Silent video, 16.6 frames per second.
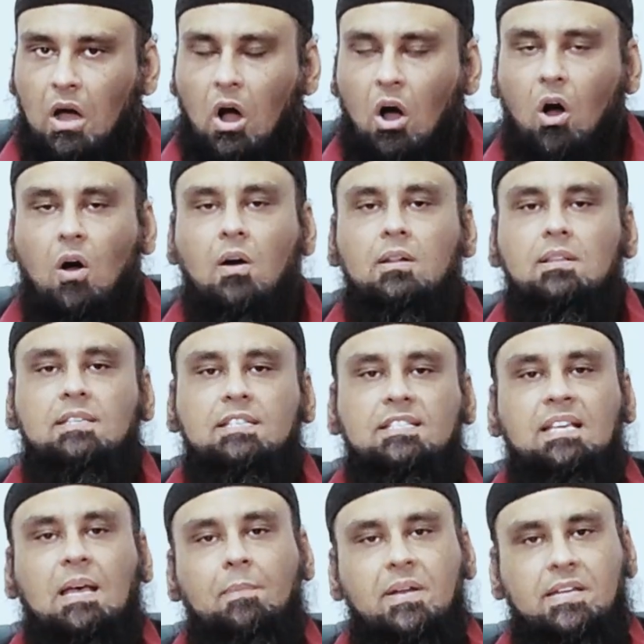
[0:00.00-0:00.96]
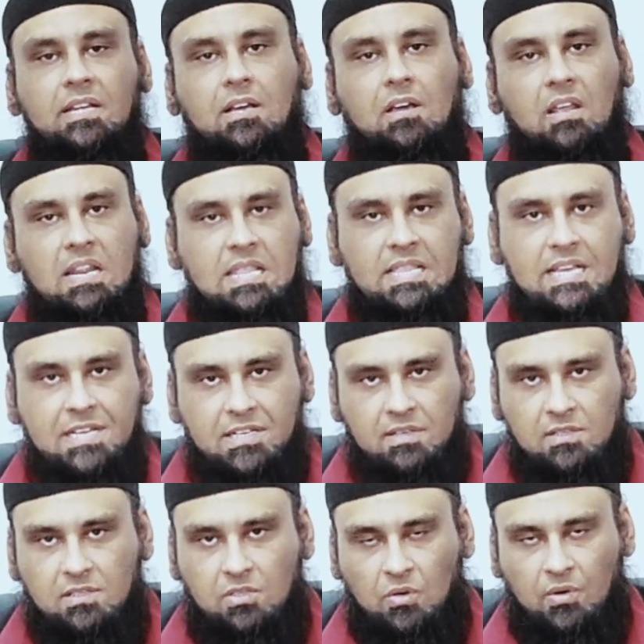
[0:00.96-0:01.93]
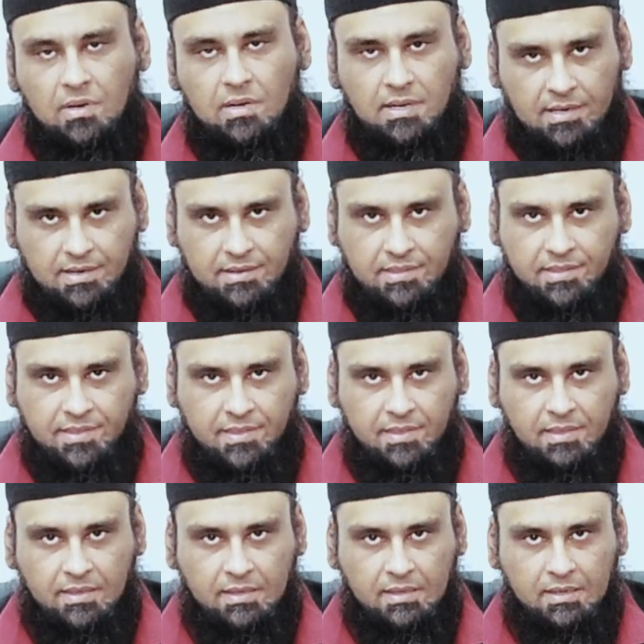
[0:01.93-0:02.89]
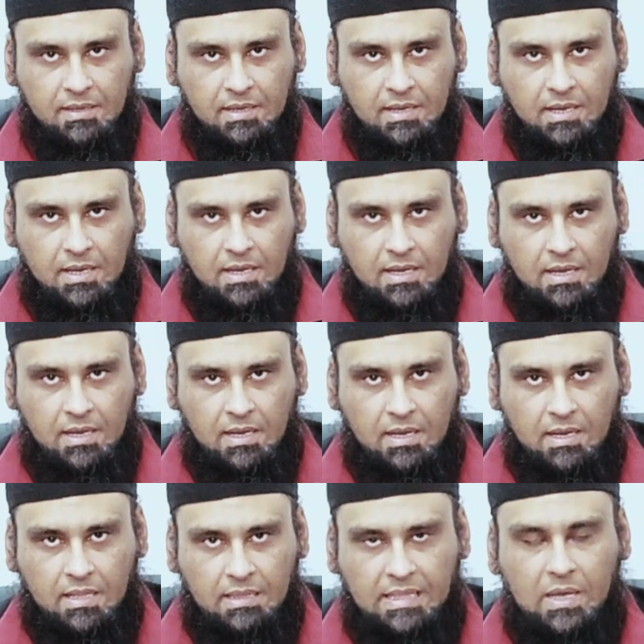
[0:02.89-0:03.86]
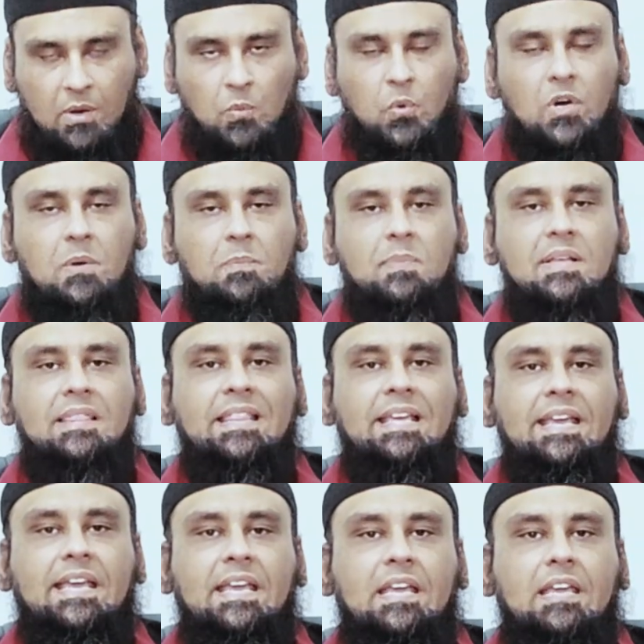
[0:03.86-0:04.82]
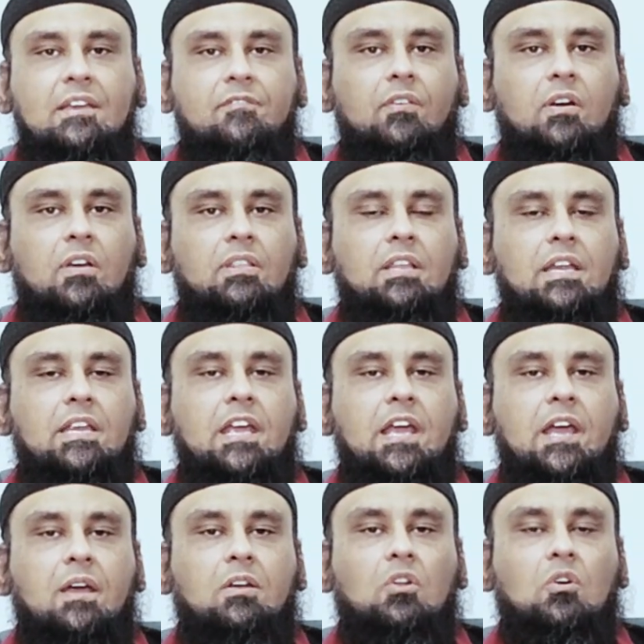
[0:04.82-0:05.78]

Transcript: all Semitic religions on earth, they would believe on the